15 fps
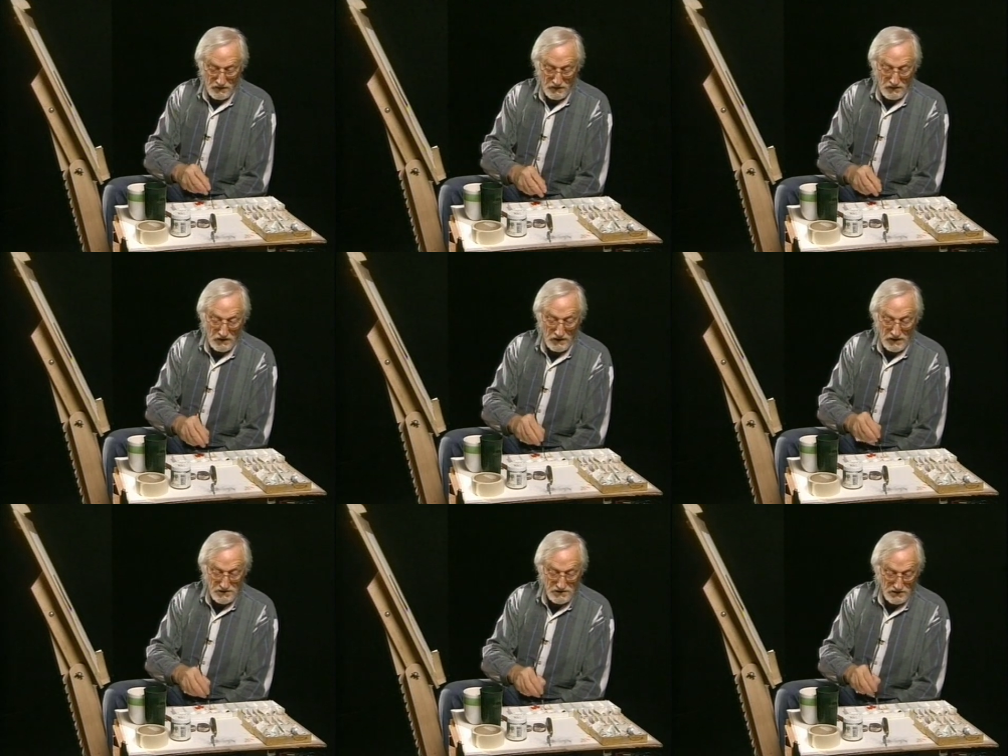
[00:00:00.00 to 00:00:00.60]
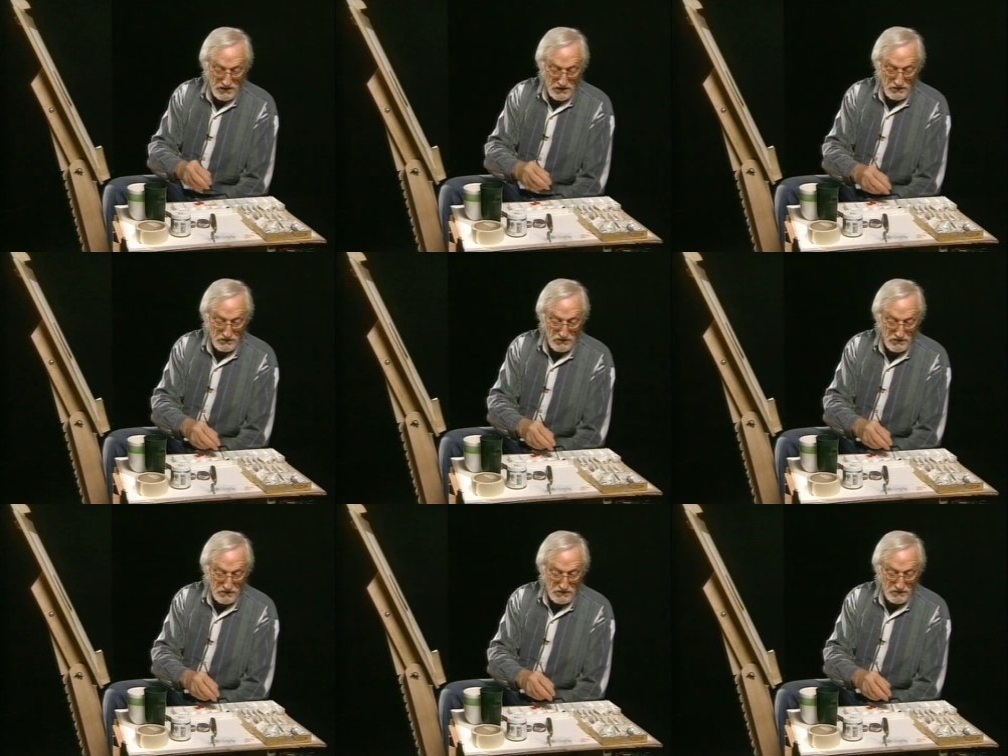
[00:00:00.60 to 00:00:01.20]
lighter
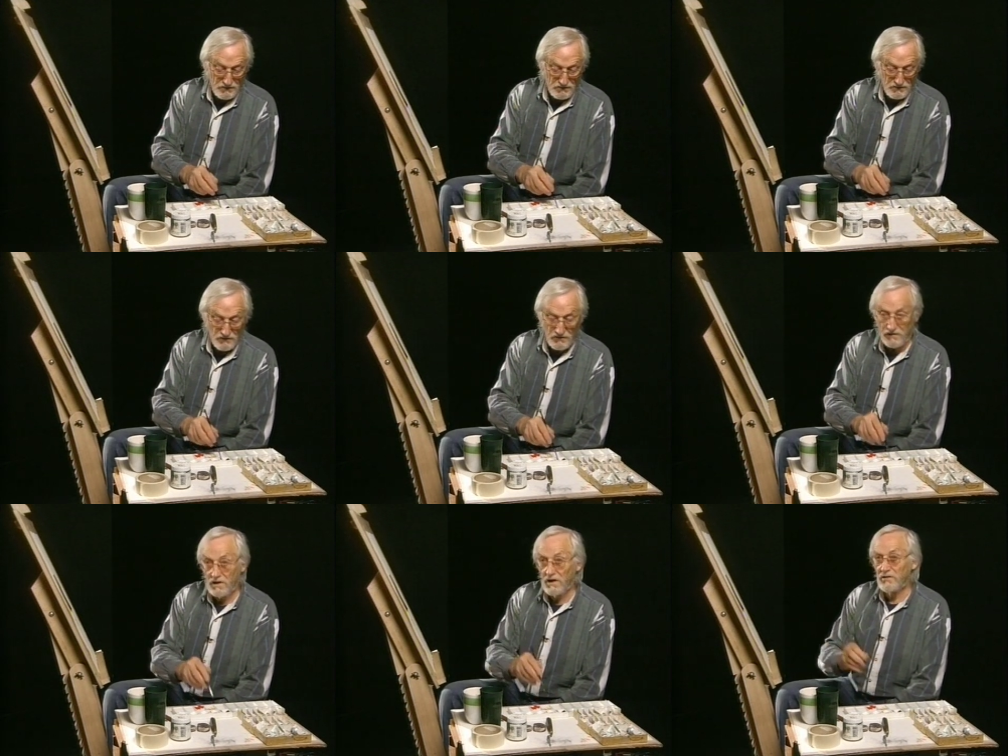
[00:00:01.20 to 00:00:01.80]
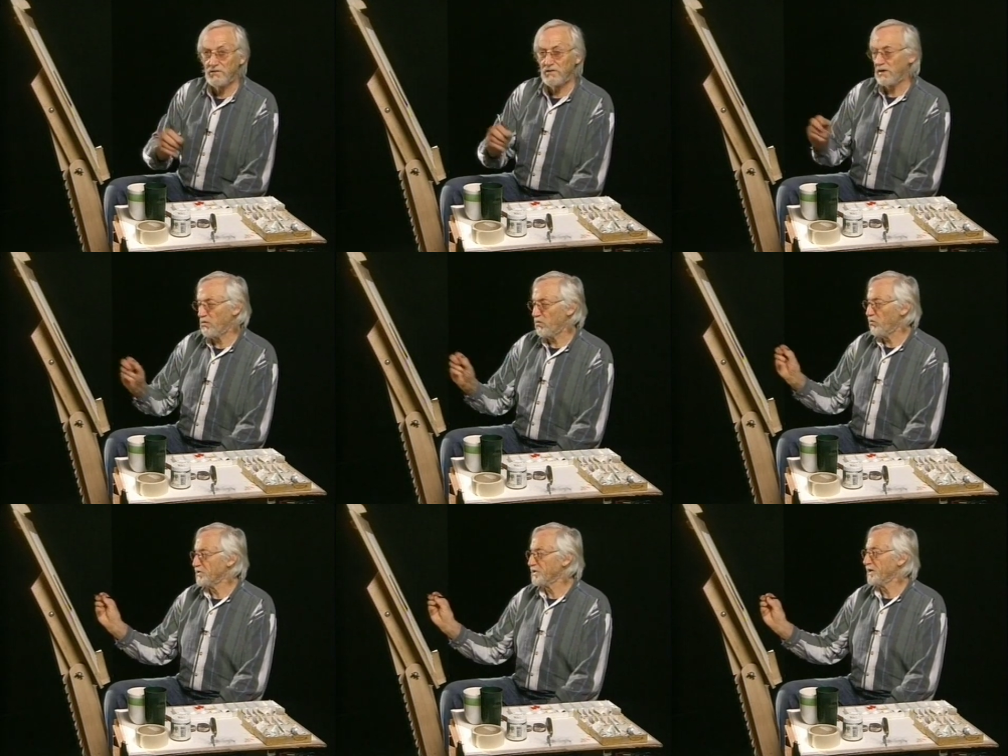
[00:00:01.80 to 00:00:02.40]
tones. Can't do that with
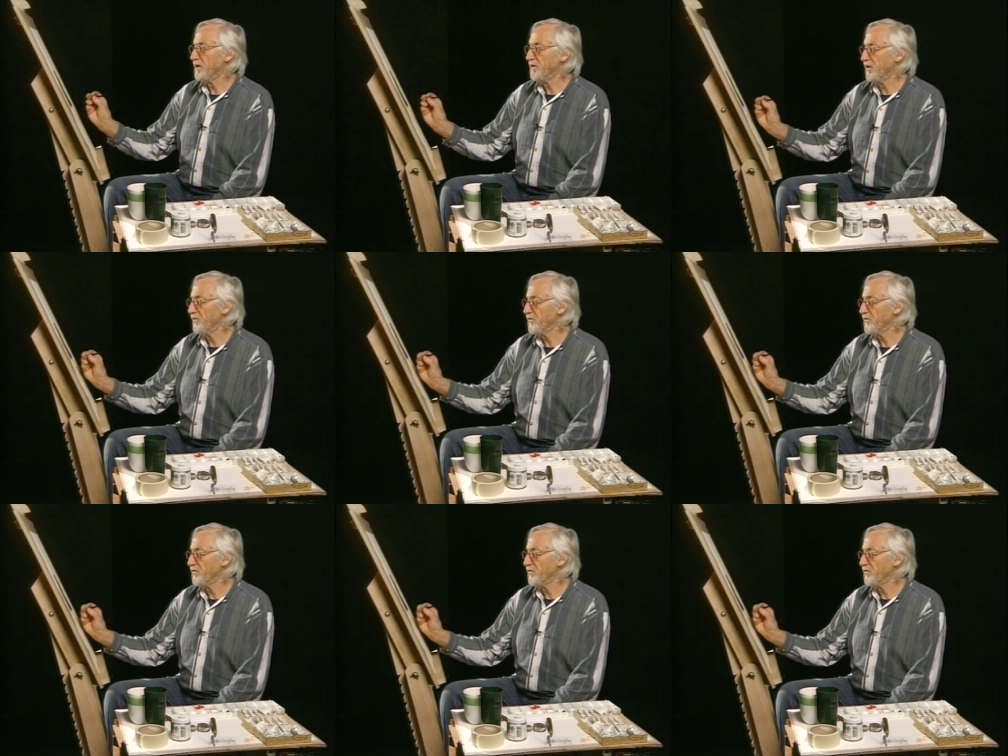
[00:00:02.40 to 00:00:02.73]
watercolour, you have